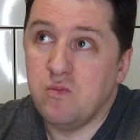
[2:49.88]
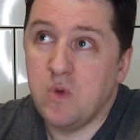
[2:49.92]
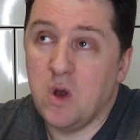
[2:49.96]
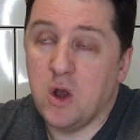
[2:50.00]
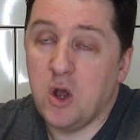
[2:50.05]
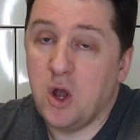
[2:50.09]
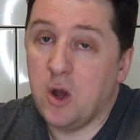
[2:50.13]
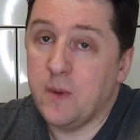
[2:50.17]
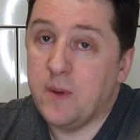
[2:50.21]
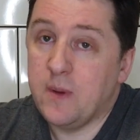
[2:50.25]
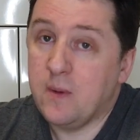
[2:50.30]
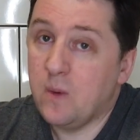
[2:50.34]
A
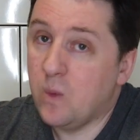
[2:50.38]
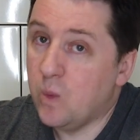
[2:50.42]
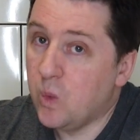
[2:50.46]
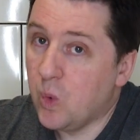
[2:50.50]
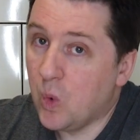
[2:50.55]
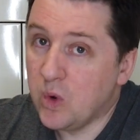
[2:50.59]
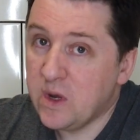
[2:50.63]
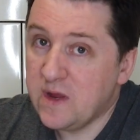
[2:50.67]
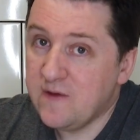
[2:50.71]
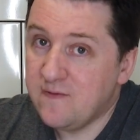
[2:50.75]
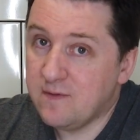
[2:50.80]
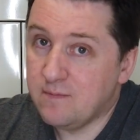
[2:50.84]
lot of people
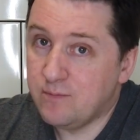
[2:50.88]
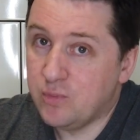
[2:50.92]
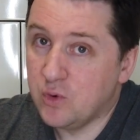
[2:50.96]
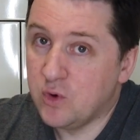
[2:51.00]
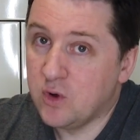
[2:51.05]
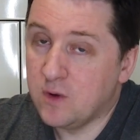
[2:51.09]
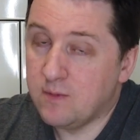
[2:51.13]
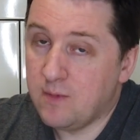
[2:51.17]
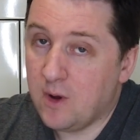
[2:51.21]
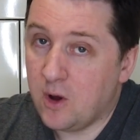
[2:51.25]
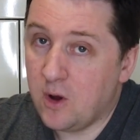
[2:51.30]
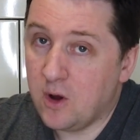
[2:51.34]
won't even
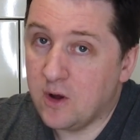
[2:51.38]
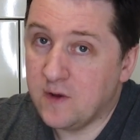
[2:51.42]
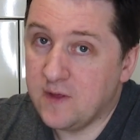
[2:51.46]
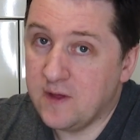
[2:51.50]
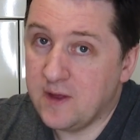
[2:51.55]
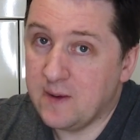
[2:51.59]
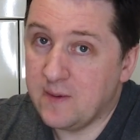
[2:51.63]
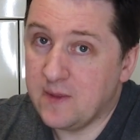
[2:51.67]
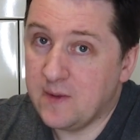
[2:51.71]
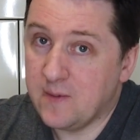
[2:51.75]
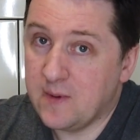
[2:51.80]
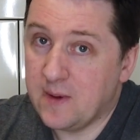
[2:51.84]
bookmark the
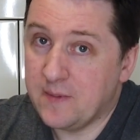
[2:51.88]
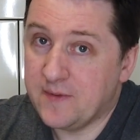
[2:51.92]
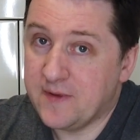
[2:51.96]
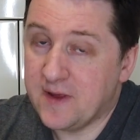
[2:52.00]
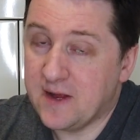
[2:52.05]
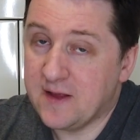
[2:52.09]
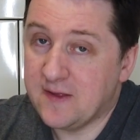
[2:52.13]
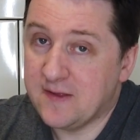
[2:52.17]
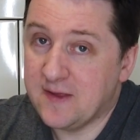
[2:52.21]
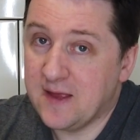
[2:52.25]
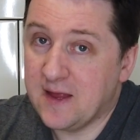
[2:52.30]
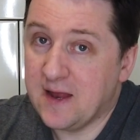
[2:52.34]

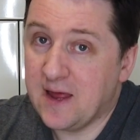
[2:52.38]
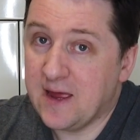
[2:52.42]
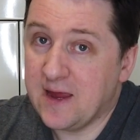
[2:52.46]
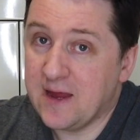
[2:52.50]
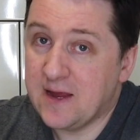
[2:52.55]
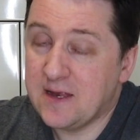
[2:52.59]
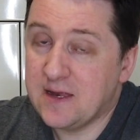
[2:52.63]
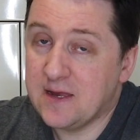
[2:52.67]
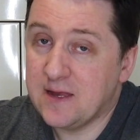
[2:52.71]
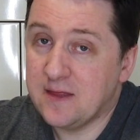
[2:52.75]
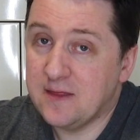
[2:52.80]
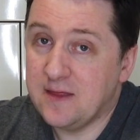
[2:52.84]
websites they
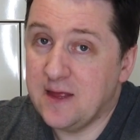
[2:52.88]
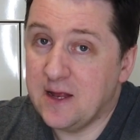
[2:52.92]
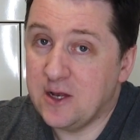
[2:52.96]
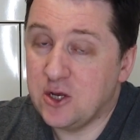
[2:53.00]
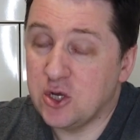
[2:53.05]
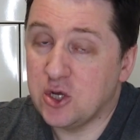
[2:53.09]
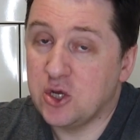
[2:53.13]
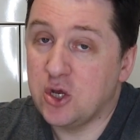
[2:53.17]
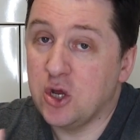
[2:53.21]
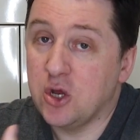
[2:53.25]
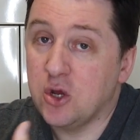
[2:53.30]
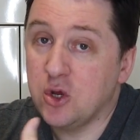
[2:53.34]
liked. They'll
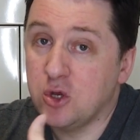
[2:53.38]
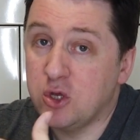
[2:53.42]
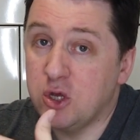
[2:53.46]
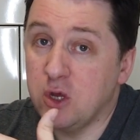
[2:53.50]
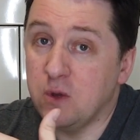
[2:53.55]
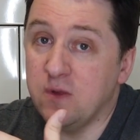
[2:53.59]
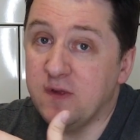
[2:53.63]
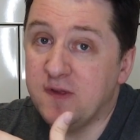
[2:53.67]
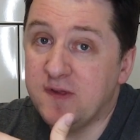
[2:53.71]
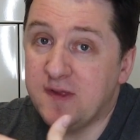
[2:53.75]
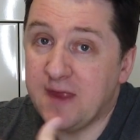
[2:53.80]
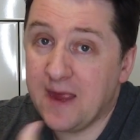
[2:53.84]
just do
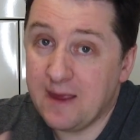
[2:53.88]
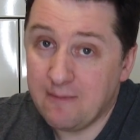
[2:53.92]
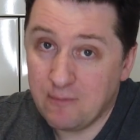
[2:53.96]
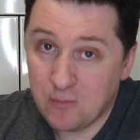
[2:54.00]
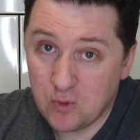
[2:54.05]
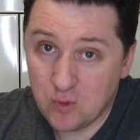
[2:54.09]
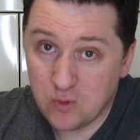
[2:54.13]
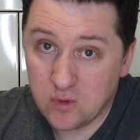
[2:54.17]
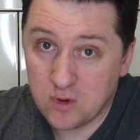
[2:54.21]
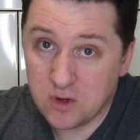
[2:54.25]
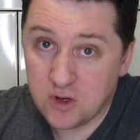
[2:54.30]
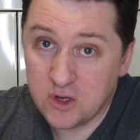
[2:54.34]
the same
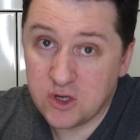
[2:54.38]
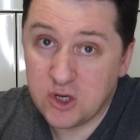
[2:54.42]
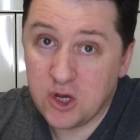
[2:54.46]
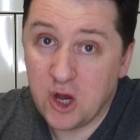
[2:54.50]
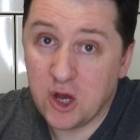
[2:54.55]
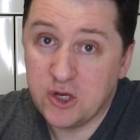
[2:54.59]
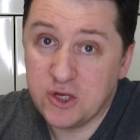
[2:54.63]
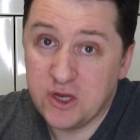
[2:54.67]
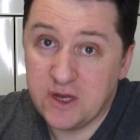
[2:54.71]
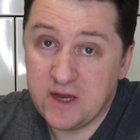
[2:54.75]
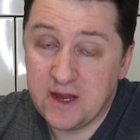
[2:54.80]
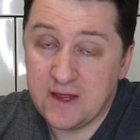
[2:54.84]
Google
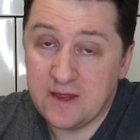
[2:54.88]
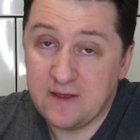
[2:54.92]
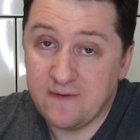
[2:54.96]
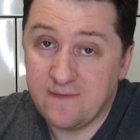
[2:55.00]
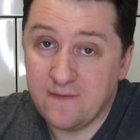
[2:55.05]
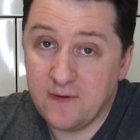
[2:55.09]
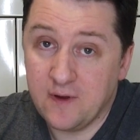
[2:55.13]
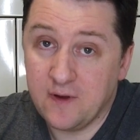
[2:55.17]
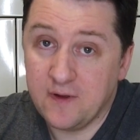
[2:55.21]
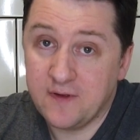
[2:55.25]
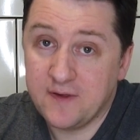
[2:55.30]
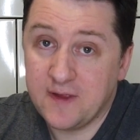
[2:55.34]
search they did the
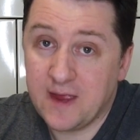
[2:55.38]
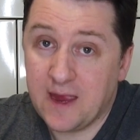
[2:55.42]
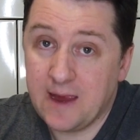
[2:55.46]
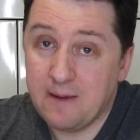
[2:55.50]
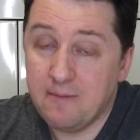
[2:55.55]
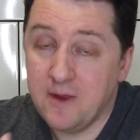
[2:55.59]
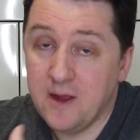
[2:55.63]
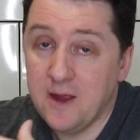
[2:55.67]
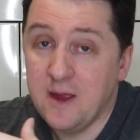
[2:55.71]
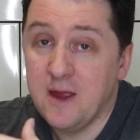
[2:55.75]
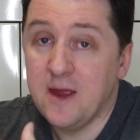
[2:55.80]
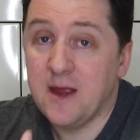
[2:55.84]
first
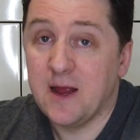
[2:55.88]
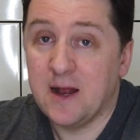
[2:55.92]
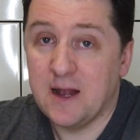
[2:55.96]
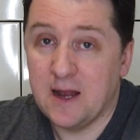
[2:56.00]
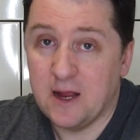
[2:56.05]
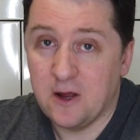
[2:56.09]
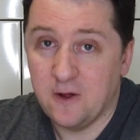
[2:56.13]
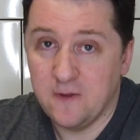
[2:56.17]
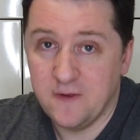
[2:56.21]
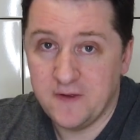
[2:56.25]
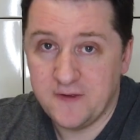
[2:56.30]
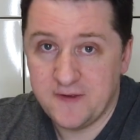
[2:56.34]
time,
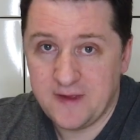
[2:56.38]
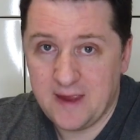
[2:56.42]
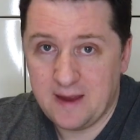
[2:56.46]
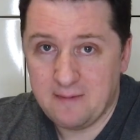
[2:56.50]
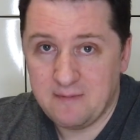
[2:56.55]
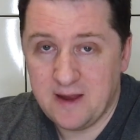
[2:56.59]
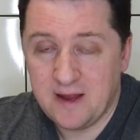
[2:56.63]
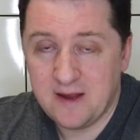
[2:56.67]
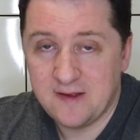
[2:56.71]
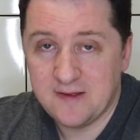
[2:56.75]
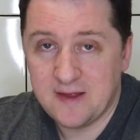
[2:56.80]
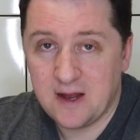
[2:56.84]
click on the same
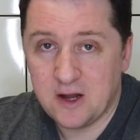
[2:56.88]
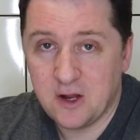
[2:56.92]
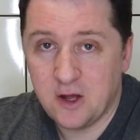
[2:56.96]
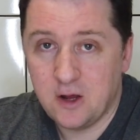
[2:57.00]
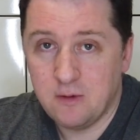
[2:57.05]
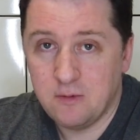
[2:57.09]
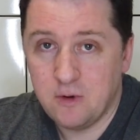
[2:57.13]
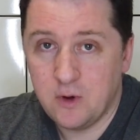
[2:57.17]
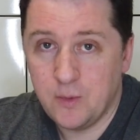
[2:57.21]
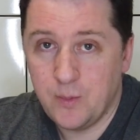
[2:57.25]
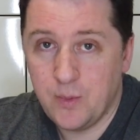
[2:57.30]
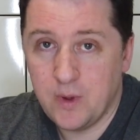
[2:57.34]
links that
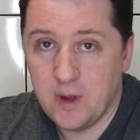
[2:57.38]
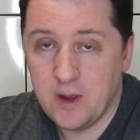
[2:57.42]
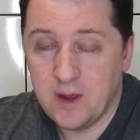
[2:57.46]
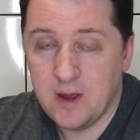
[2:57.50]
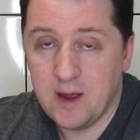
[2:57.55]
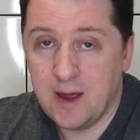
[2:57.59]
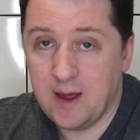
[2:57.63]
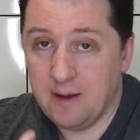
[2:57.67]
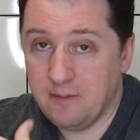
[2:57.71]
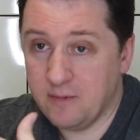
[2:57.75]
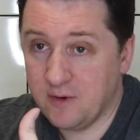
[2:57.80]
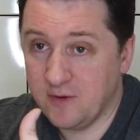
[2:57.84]
come up,
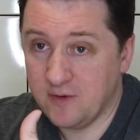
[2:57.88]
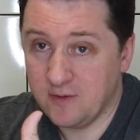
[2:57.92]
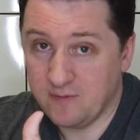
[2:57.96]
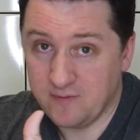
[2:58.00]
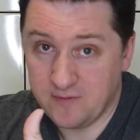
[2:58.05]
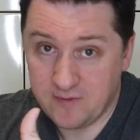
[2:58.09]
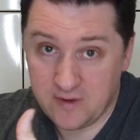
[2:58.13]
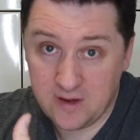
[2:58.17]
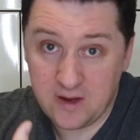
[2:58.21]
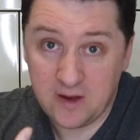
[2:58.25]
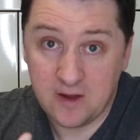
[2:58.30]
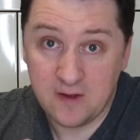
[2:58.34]
because
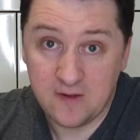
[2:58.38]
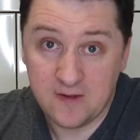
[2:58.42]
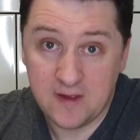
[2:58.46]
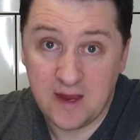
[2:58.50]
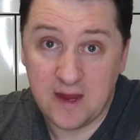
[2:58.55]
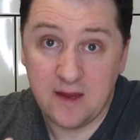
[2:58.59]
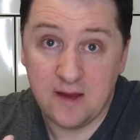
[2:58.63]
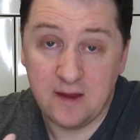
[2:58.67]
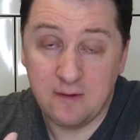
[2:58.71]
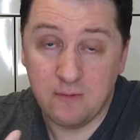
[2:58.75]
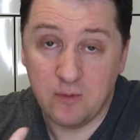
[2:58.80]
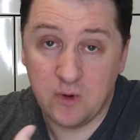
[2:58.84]
obviously you can
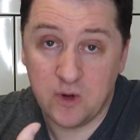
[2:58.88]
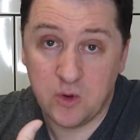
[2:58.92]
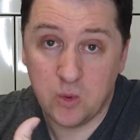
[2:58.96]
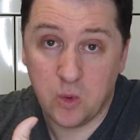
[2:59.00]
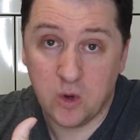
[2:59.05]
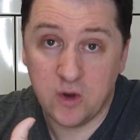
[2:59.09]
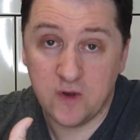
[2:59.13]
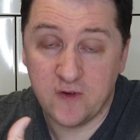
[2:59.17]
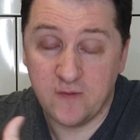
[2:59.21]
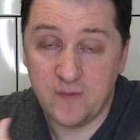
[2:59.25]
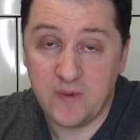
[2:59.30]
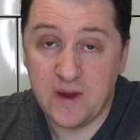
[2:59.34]
see which
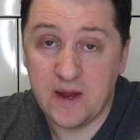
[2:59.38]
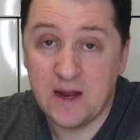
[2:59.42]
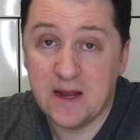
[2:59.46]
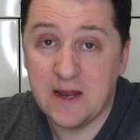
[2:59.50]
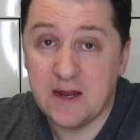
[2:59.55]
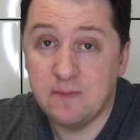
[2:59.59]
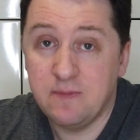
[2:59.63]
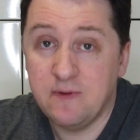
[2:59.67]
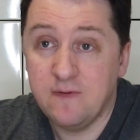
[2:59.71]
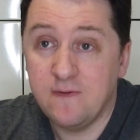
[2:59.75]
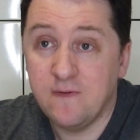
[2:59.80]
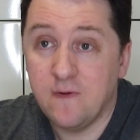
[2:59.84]
ones have been
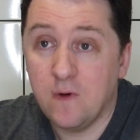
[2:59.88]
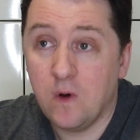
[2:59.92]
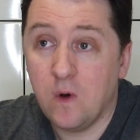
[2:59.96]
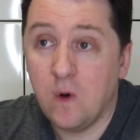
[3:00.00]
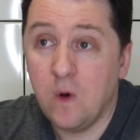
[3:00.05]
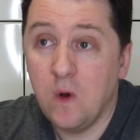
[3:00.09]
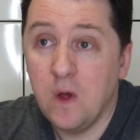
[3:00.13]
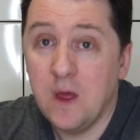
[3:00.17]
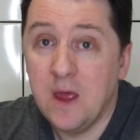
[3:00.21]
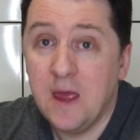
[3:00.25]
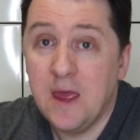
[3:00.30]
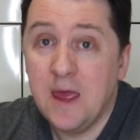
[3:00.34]
clicked
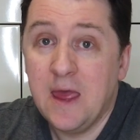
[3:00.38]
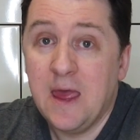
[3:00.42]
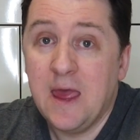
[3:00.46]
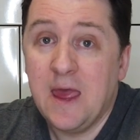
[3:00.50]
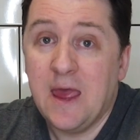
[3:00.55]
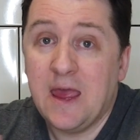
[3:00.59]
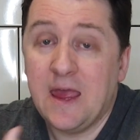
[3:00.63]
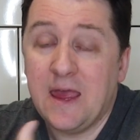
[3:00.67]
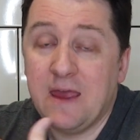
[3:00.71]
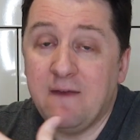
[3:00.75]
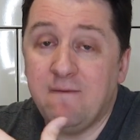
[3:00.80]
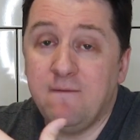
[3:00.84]
before.
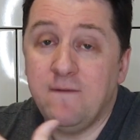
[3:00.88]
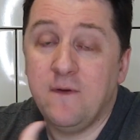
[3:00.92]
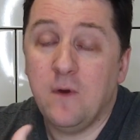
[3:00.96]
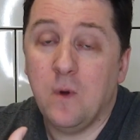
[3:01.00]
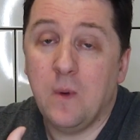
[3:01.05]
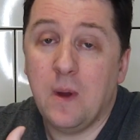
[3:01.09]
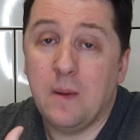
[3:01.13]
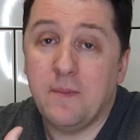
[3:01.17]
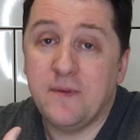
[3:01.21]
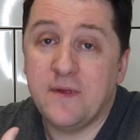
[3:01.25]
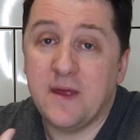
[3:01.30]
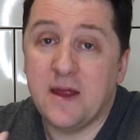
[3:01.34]
If
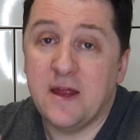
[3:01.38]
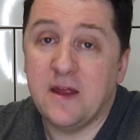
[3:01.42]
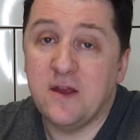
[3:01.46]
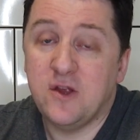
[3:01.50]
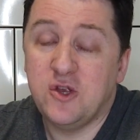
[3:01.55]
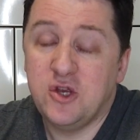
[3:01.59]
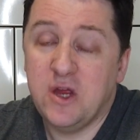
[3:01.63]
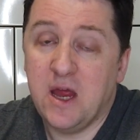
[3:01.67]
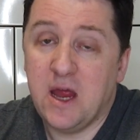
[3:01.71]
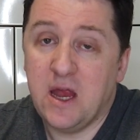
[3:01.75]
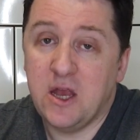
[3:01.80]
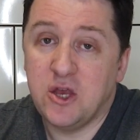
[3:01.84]
your website has
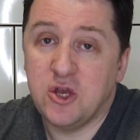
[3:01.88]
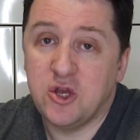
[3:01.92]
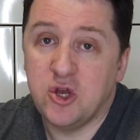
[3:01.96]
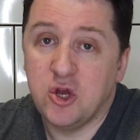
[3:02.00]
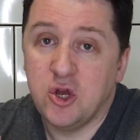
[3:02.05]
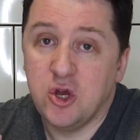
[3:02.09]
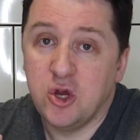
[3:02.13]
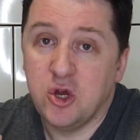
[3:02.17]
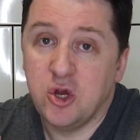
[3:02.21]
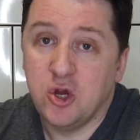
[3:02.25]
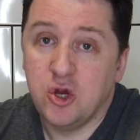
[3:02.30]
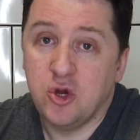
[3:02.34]
changed
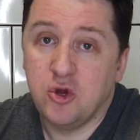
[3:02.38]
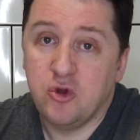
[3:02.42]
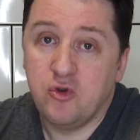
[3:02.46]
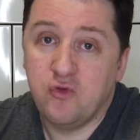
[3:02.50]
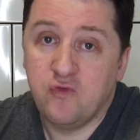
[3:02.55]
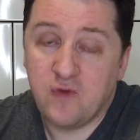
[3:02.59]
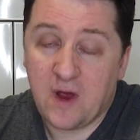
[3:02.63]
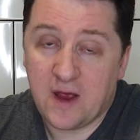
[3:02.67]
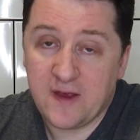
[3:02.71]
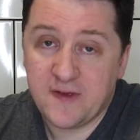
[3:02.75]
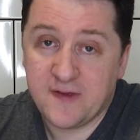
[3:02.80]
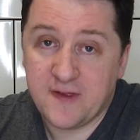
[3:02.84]

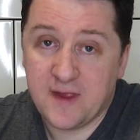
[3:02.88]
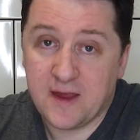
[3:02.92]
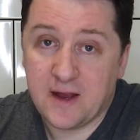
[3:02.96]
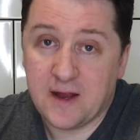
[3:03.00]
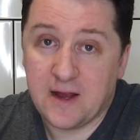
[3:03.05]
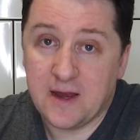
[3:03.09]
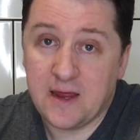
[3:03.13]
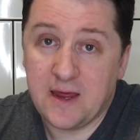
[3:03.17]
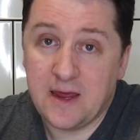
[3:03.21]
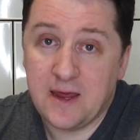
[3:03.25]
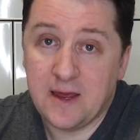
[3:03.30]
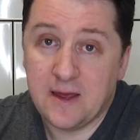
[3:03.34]

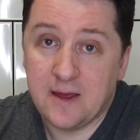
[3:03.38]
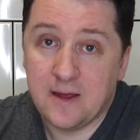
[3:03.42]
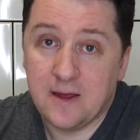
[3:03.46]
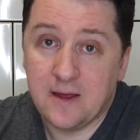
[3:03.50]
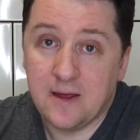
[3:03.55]
drastically,